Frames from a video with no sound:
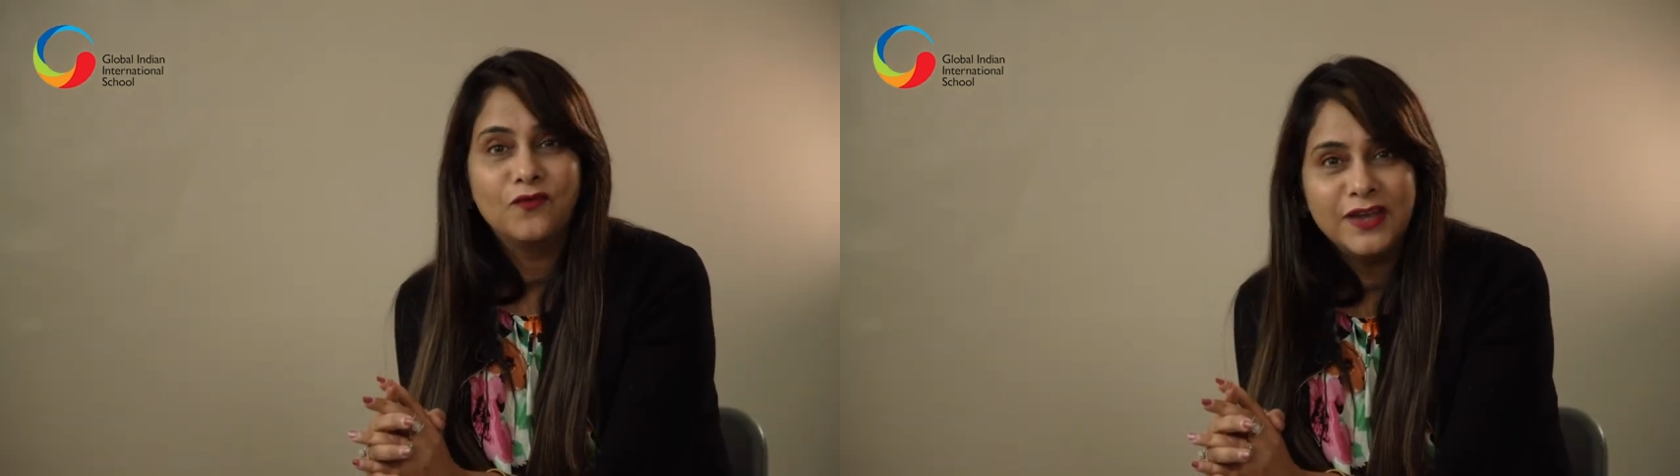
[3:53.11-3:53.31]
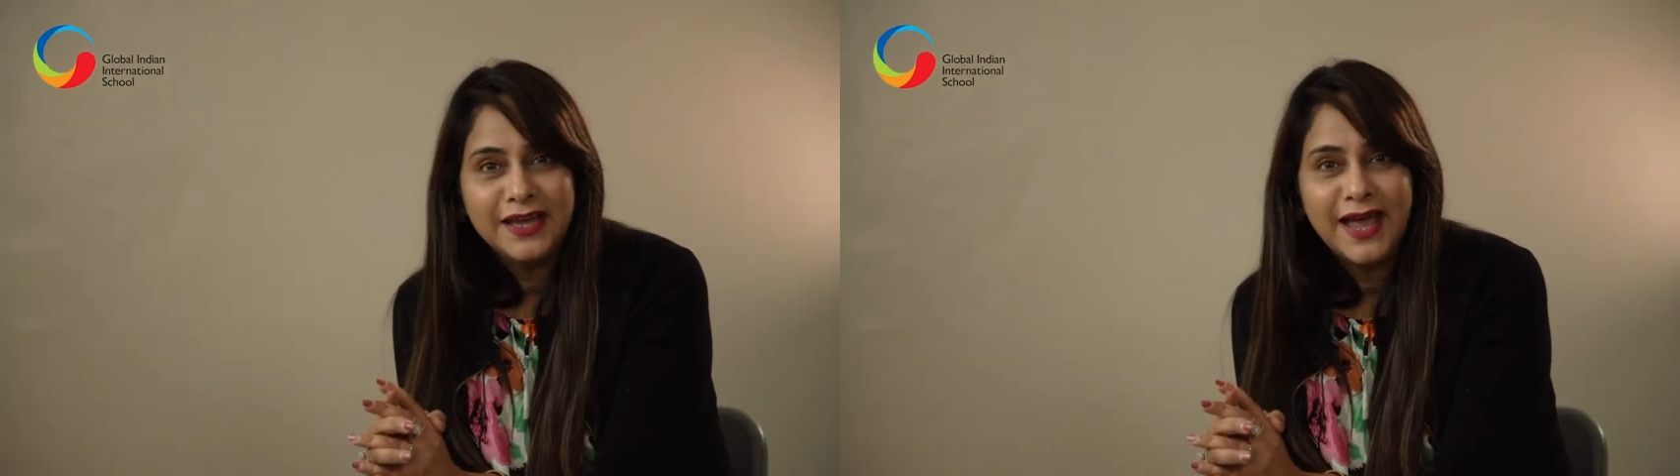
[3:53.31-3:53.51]

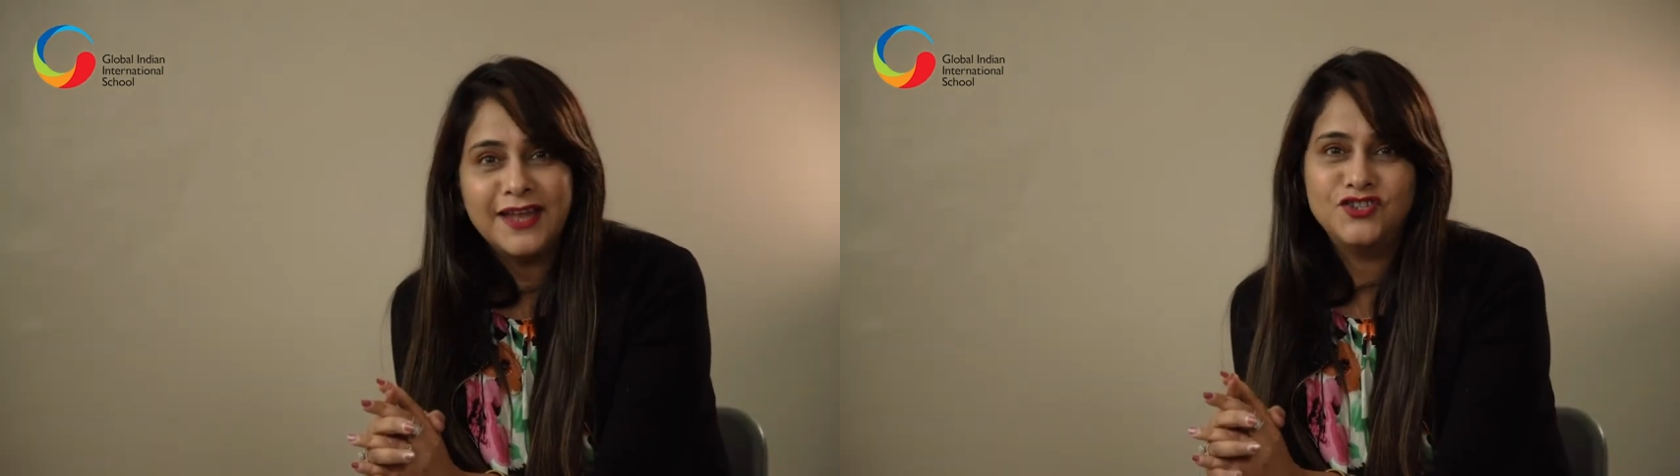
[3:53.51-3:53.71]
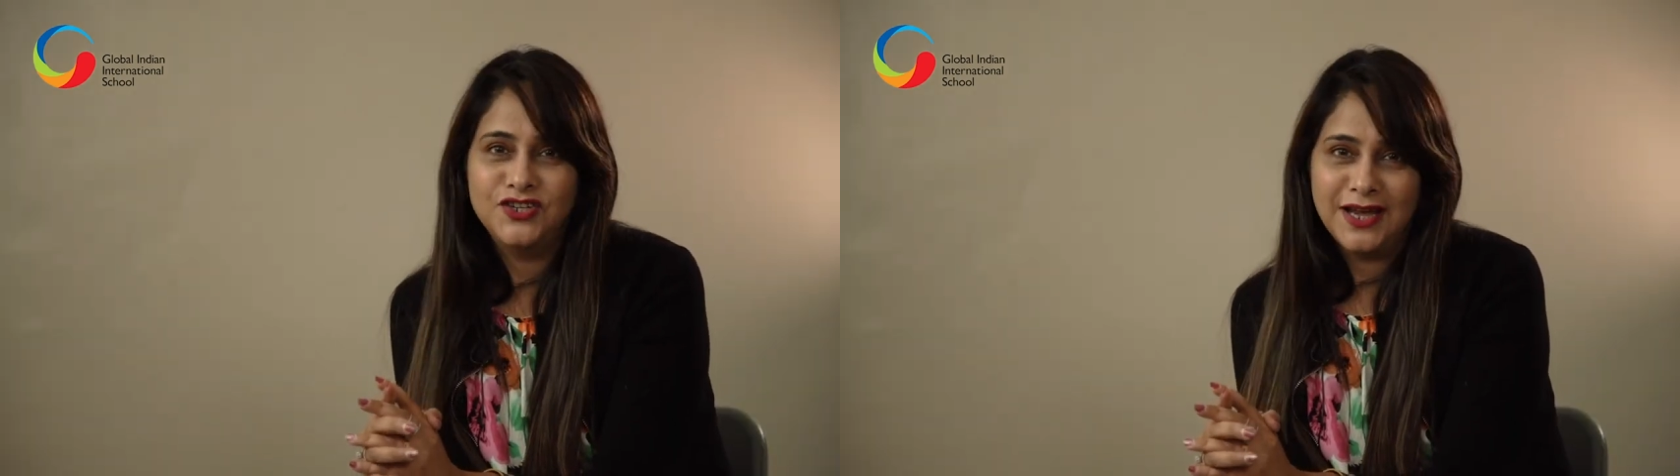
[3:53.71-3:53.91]
We
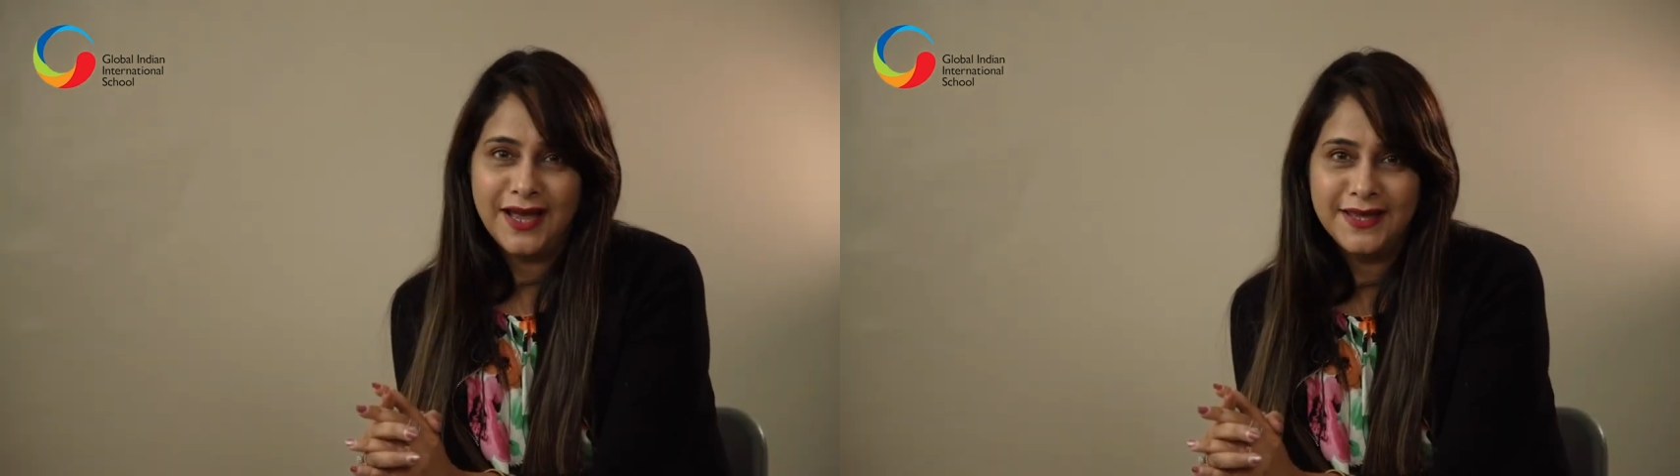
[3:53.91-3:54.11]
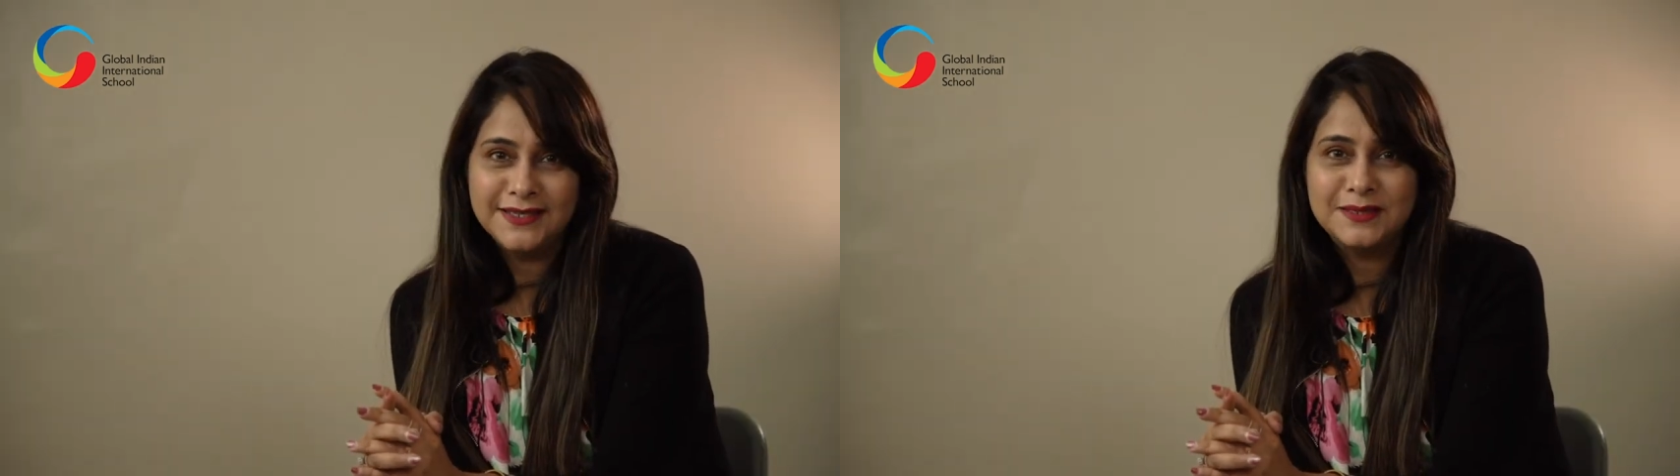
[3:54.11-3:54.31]
at
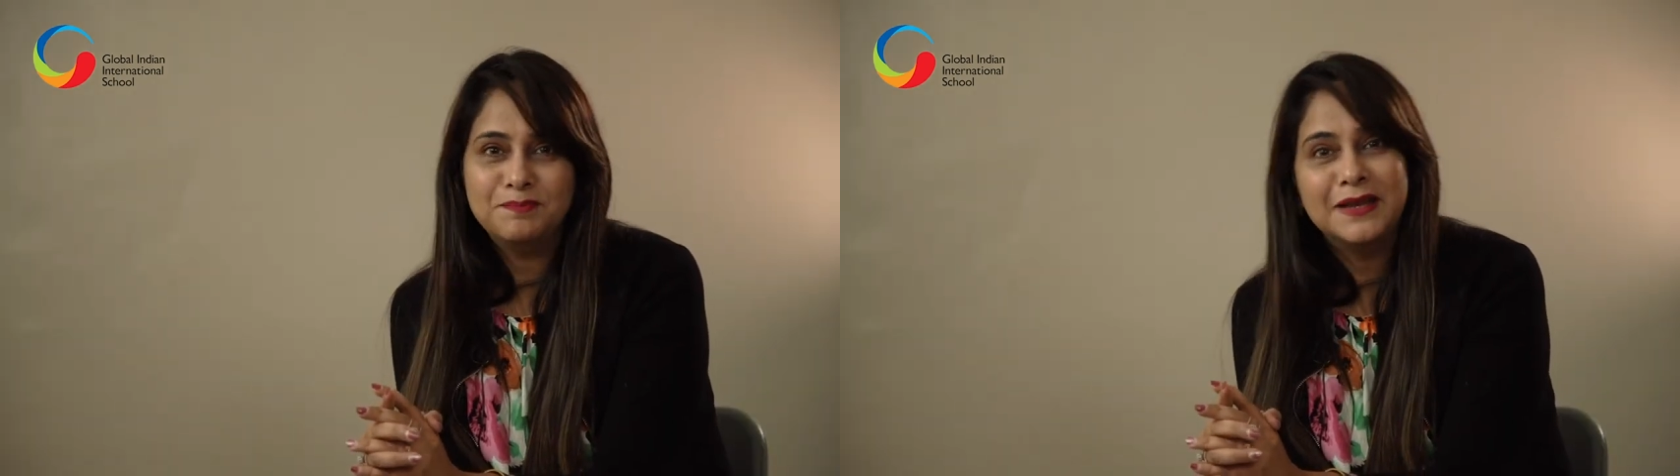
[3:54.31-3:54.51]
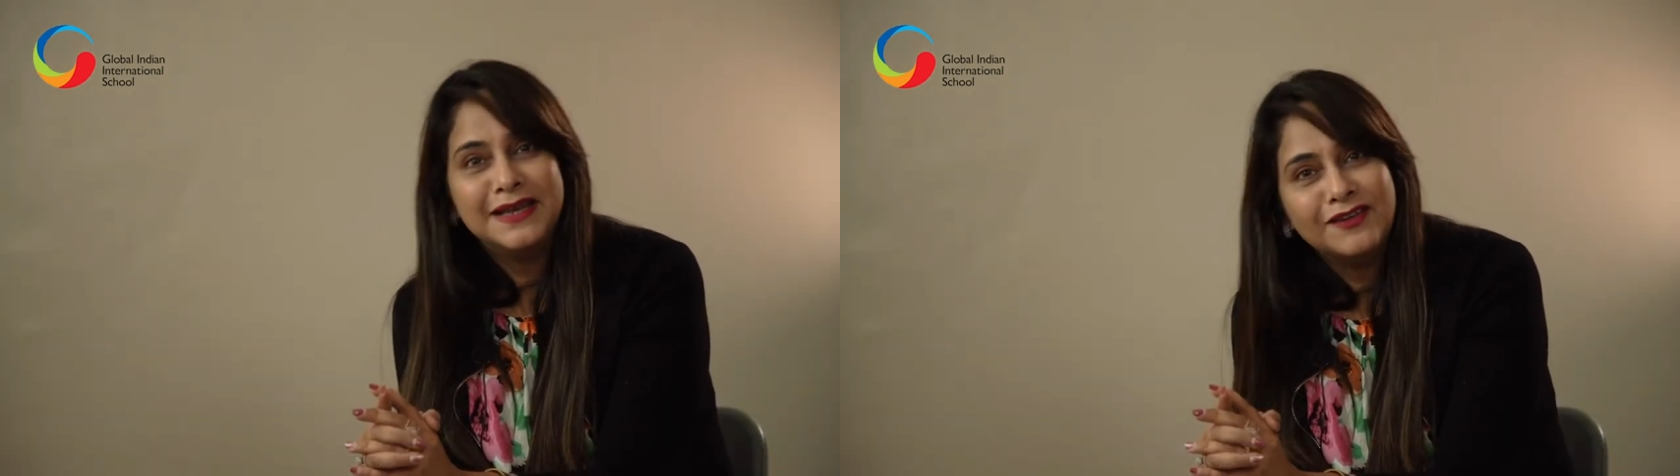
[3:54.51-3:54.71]

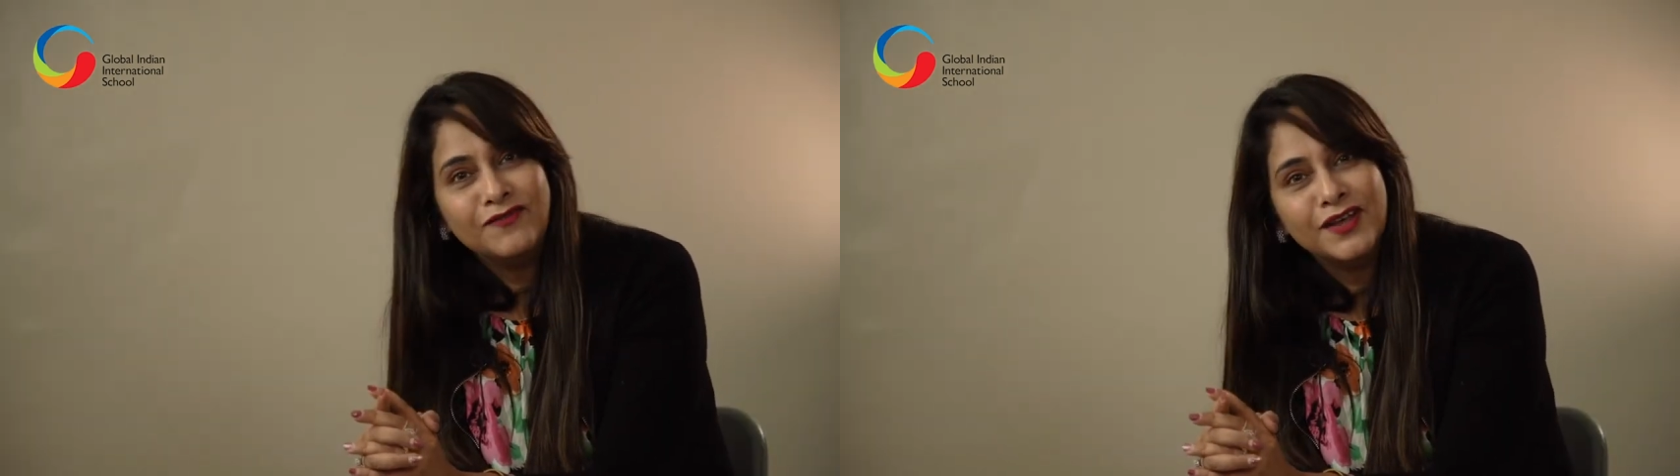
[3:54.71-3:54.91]
GIIS believe